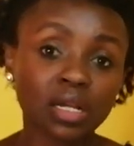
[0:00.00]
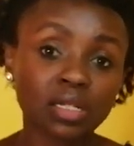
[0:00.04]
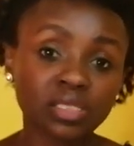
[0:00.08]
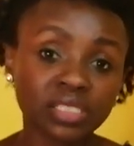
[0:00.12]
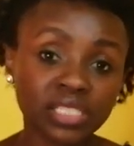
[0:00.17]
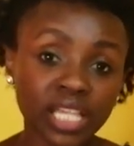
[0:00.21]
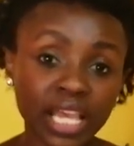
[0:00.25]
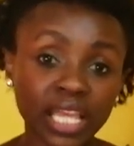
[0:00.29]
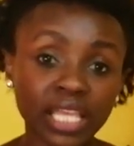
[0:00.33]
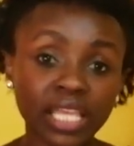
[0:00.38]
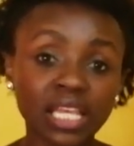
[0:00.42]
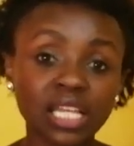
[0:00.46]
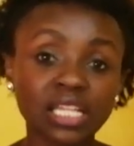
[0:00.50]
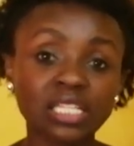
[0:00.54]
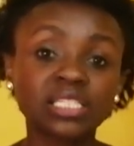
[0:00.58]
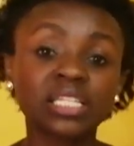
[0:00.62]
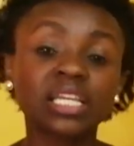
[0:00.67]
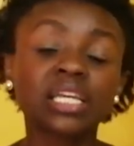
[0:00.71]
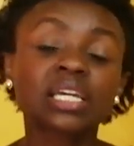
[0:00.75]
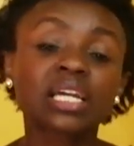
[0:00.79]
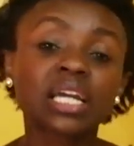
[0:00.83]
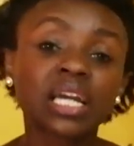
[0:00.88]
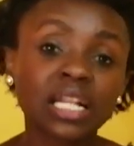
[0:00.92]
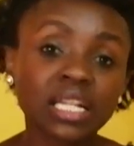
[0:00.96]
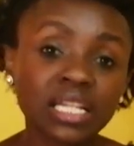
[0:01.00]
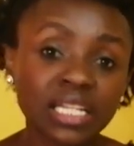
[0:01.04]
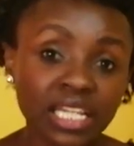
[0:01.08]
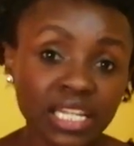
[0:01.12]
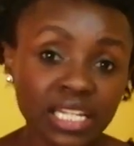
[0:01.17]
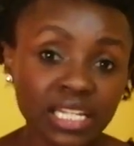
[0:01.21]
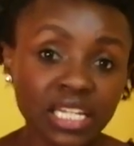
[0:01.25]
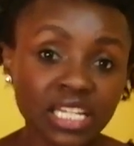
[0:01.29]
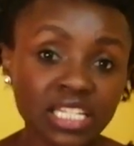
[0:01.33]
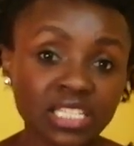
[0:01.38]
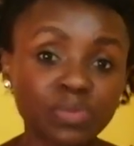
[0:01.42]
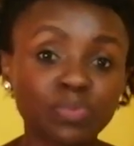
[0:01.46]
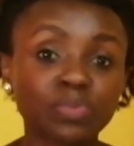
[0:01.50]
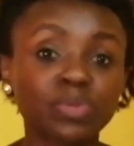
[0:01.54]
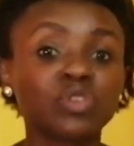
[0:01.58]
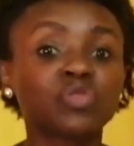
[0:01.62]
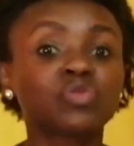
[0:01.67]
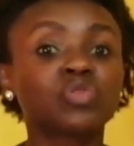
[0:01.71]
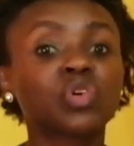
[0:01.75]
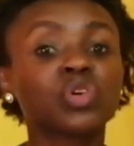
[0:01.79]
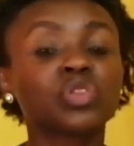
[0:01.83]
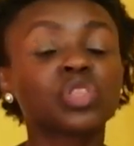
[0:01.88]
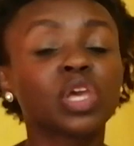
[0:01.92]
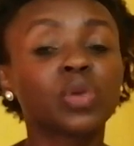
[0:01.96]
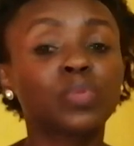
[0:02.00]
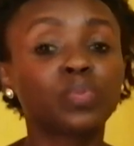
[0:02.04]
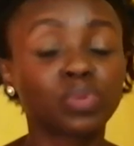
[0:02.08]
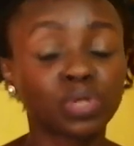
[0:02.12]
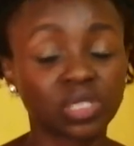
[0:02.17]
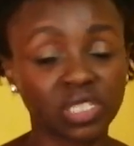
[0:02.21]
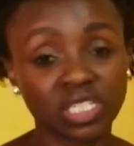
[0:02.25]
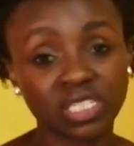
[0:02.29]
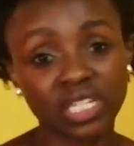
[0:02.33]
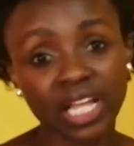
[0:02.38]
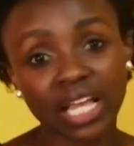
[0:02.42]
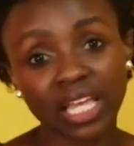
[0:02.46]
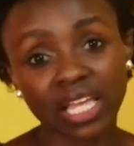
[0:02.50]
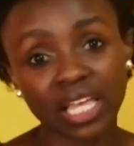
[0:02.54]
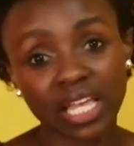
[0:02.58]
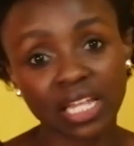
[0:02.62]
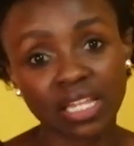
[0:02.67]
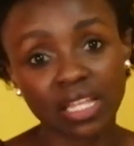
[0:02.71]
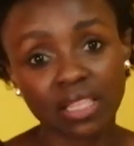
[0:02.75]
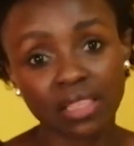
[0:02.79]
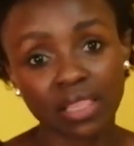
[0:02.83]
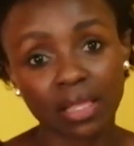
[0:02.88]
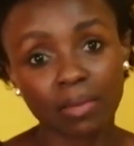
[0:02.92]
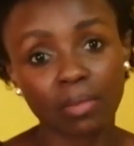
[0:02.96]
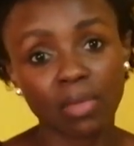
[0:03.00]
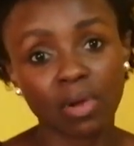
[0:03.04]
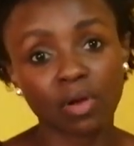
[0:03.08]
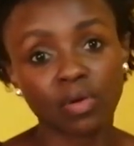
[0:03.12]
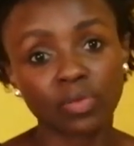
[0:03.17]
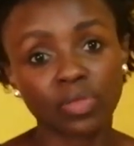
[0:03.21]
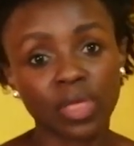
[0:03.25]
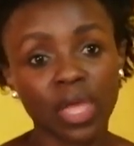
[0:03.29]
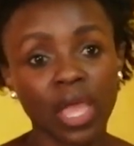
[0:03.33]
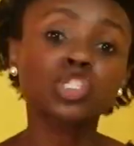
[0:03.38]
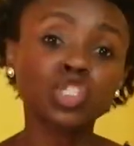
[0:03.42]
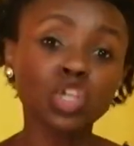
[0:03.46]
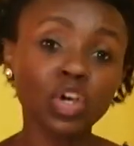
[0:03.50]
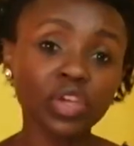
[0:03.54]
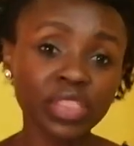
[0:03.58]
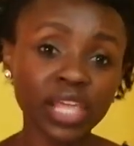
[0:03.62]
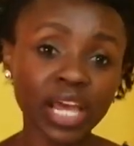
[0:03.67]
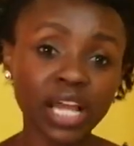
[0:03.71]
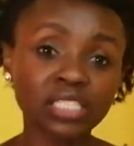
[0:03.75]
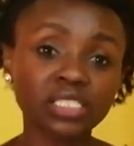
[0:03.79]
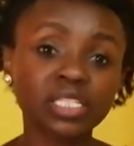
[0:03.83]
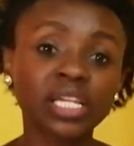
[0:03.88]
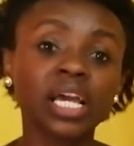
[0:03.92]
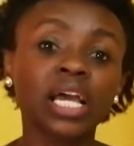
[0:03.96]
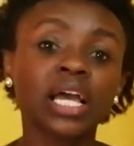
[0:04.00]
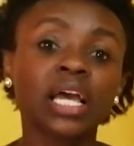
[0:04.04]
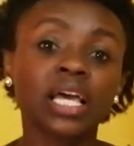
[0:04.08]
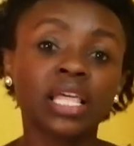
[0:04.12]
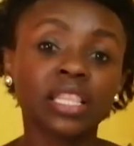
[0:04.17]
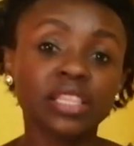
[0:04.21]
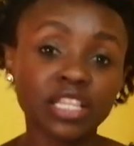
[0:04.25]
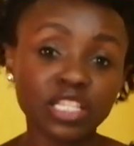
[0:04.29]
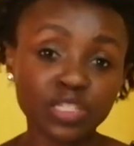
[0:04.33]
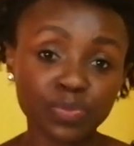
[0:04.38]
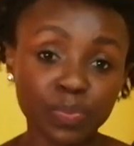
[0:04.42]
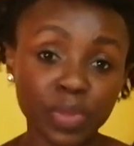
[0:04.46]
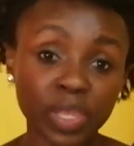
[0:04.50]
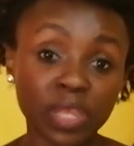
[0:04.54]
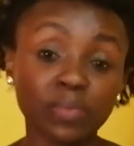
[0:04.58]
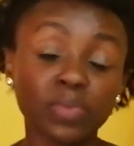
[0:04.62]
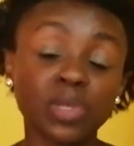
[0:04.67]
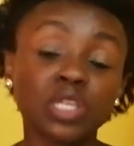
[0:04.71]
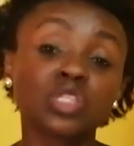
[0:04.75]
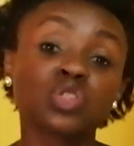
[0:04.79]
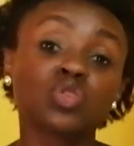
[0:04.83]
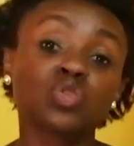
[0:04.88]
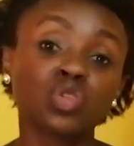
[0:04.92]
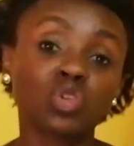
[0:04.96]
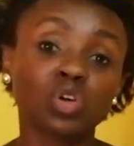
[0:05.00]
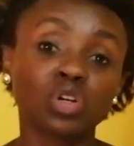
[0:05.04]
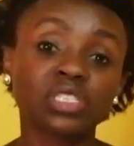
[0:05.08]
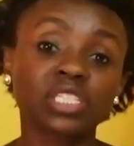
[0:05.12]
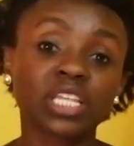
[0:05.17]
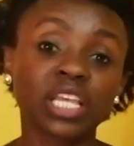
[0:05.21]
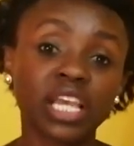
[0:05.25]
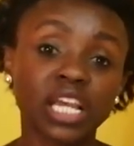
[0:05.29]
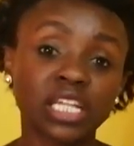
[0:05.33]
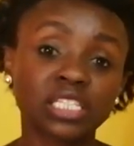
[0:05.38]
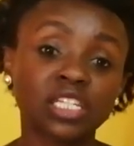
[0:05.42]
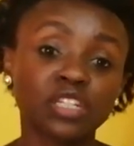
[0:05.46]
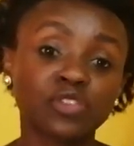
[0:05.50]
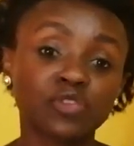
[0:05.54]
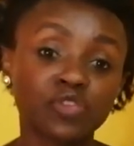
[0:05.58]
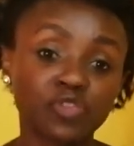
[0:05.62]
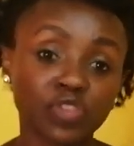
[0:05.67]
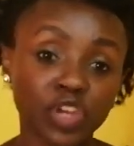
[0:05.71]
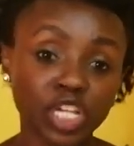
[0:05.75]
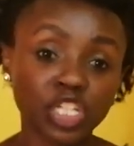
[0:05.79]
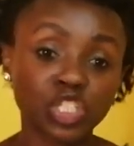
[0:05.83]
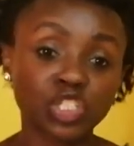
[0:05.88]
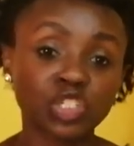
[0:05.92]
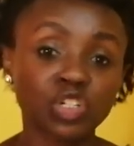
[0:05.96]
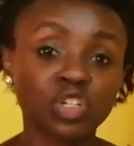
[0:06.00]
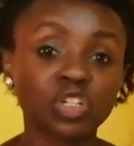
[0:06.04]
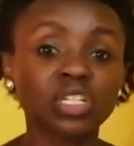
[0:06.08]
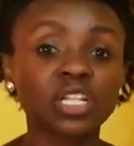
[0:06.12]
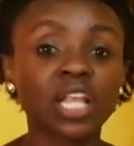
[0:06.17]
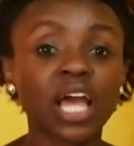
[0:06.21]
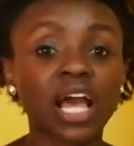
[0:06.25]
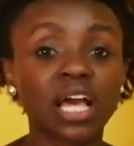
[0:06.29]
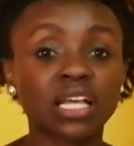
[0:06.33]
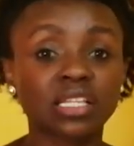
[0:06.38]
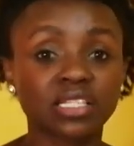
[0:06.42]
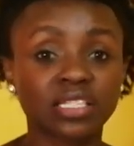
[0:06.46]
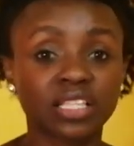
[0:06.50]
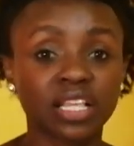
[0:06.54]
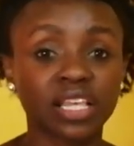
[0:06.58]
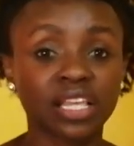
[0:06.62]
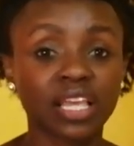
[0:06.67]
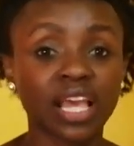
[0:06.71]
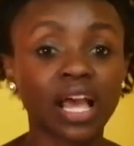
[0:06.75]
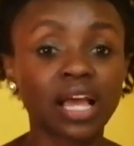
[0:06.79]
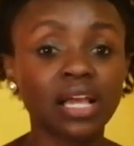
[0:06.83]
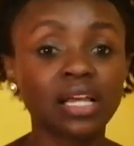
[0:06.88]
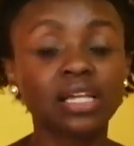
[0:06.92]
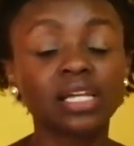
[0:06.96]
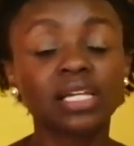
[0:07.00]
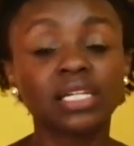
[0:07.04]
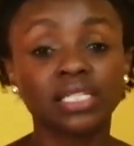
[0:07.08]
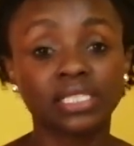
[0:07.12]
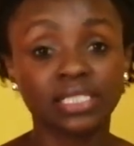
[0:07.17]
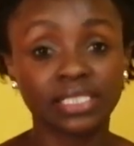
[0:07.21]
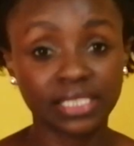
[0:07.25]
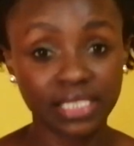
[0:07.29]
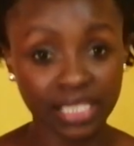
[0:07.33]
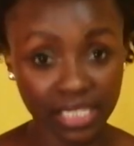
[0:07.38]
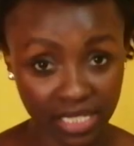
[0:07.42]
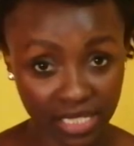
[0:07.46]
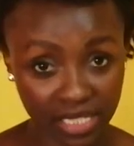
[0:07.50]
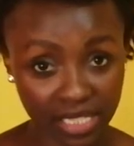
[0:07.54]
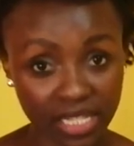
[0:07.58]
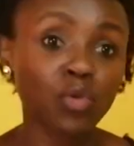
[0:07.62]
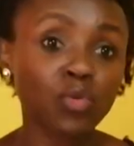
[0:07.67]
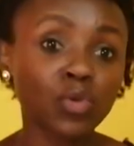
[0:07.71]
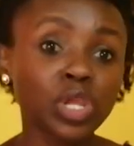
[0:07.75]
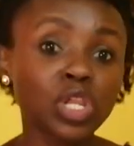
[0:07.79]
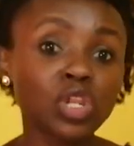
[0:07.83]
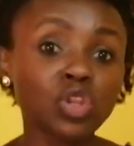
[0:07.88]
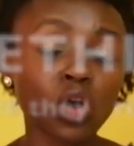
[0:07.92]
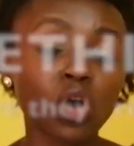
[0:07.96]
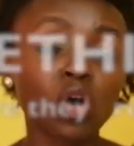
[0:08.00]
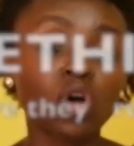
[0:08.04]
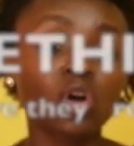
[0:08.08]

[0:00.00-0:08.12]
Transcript: take it, clean it before they put it again in the mouth, so that these babies do not get infection as they are teething. We know